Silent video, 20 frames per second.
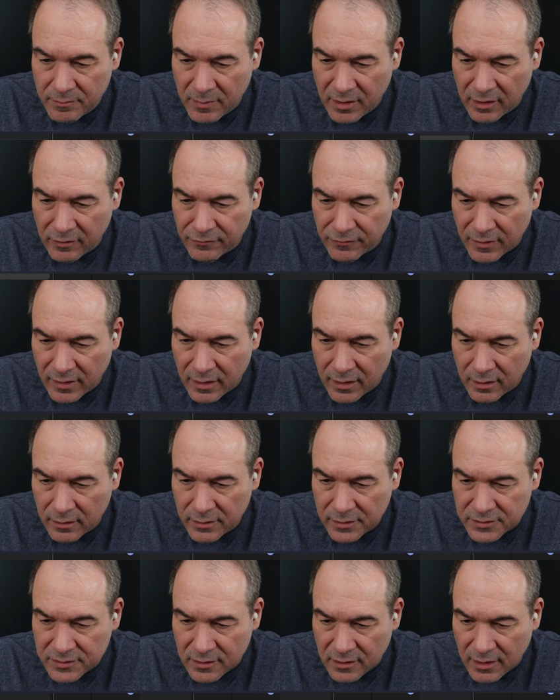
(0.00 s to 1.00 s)
makefile
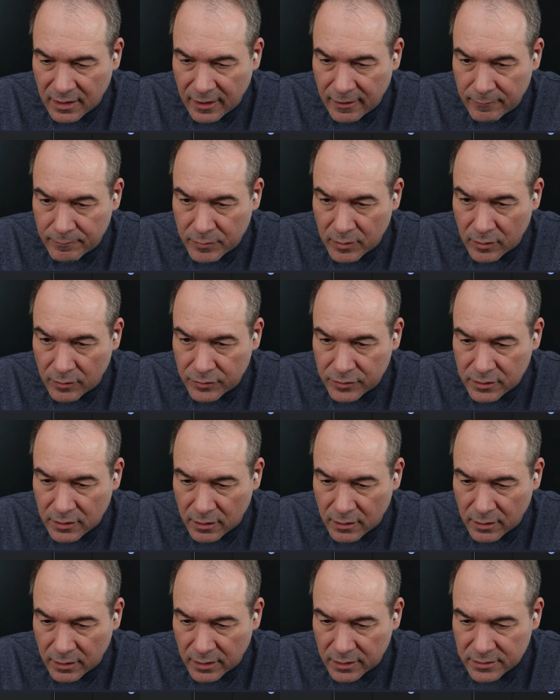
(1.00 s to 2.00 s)
because it'll have both
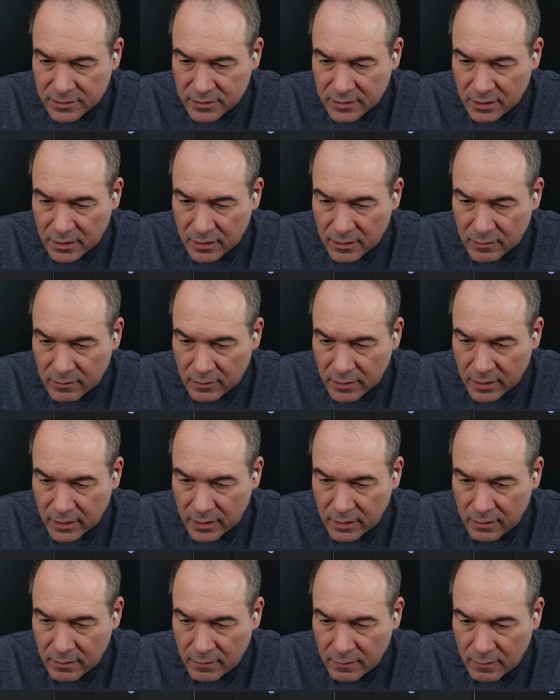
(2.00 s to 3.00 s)
targets in it,
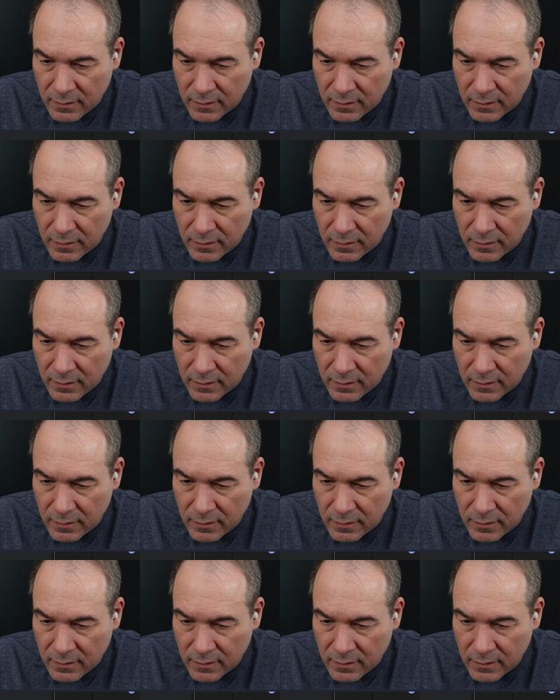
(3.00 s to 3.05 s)
right?